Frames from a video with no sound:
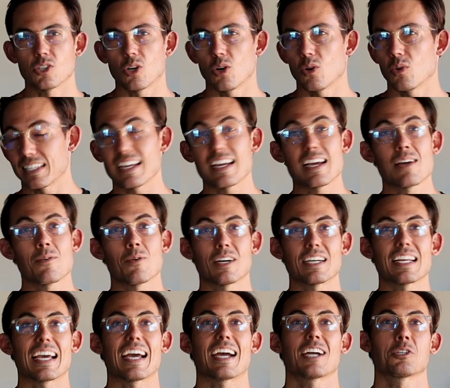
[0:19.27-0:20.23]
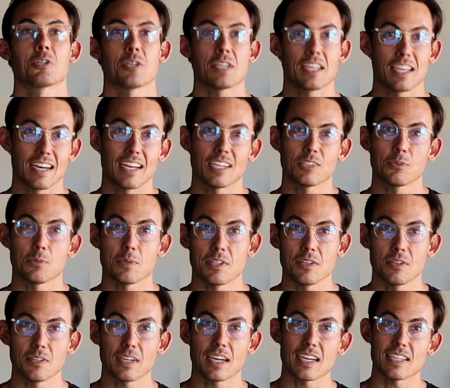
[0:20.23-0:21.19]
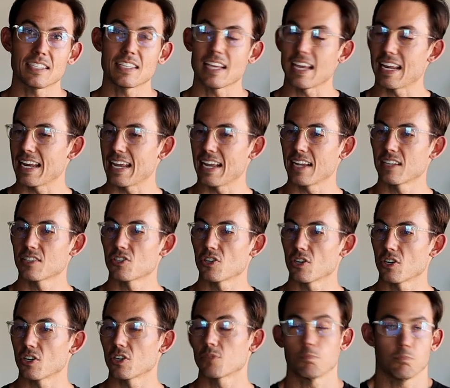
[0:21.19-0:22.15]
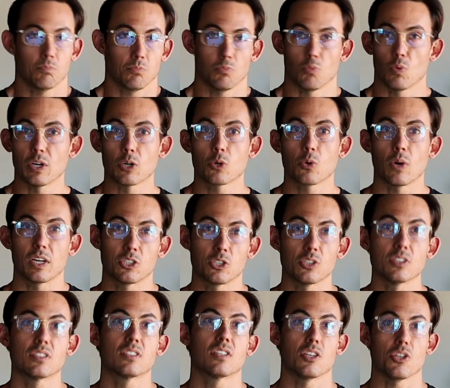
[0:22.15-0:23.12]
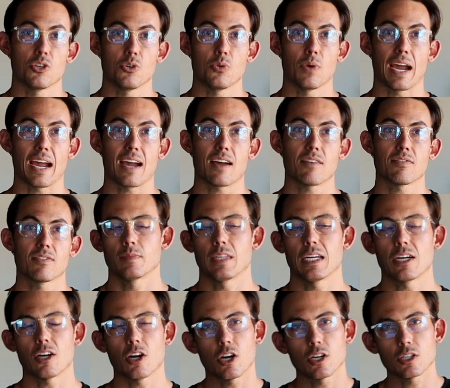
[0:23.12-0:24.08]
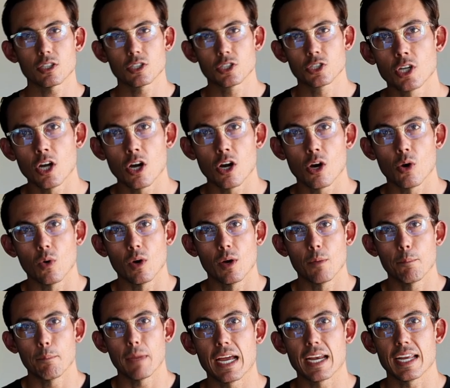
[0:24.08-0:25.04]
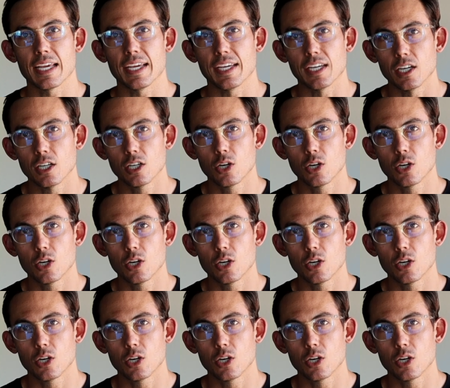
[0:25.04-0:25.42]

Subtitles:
So today I wanted to actually connect with you guys and answer real questions that you have. There are so many